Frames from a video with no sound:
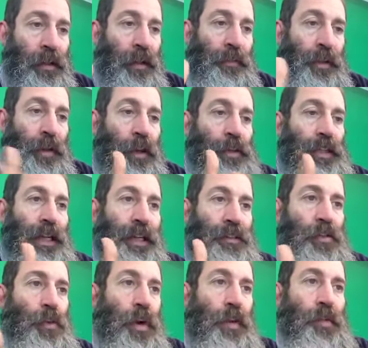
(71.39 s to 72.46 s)
If it goes
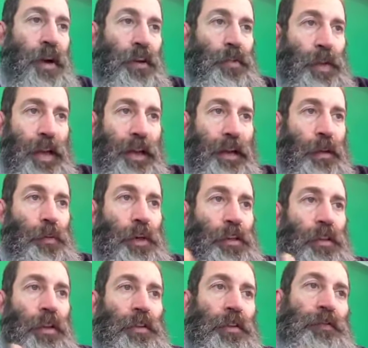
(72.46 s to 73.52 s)
against the word of our Creator, and we're
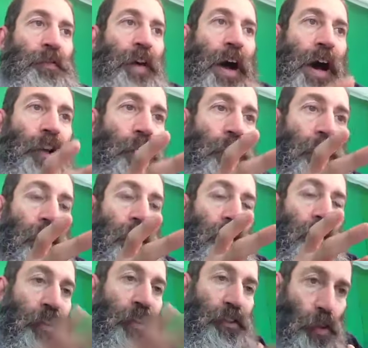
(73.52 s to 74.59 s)
told to follow
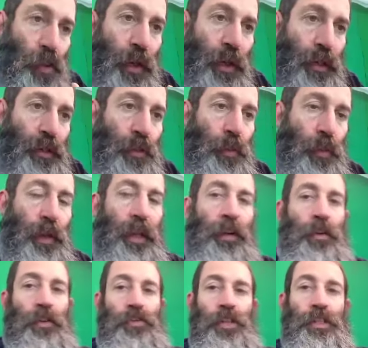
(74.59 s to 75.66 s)
Yeshua, the one they
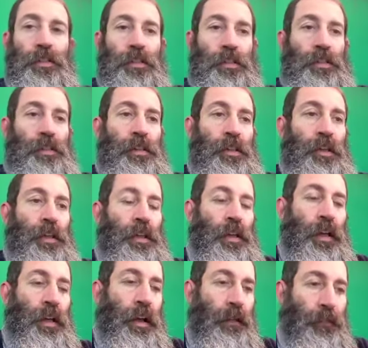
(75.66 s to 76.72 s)
call Jesus,
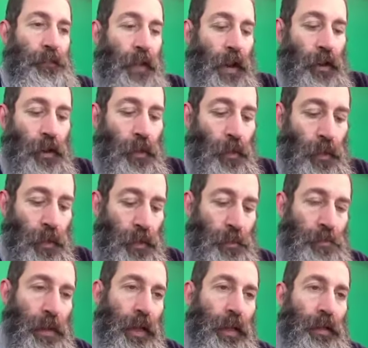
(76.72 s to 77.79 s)
and not follow
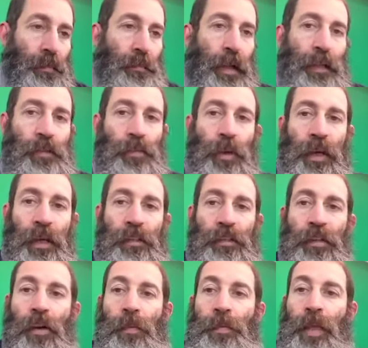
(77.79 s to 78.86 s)
man and man's ways.
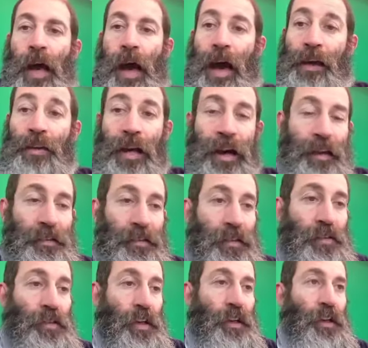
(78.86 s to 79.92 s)
So I don't know how this
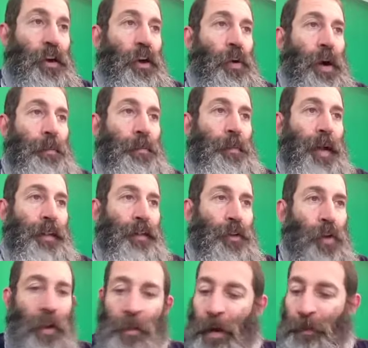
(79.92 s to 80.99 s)
is going to go. I'm about to
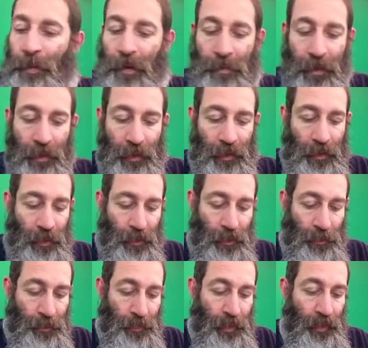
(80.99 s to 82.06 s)
call them up in a minute
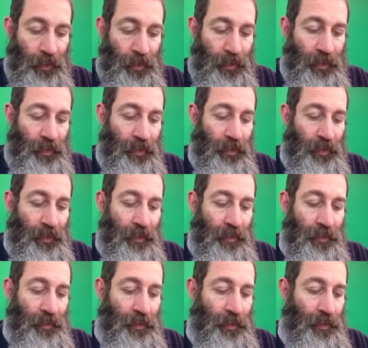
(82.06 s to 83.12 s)
here, uh,
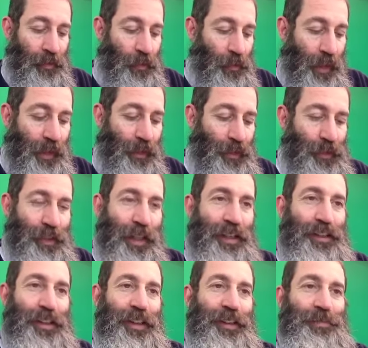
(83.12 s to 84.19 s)
the radio
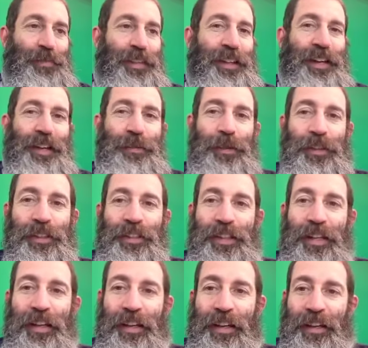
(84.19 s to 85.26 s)
station, and we'll
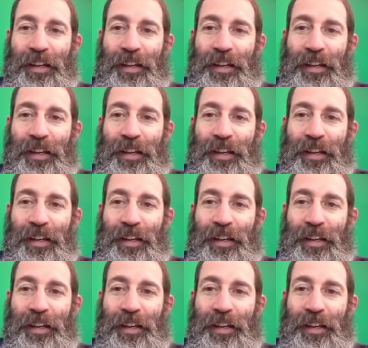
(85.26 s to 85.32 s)
see.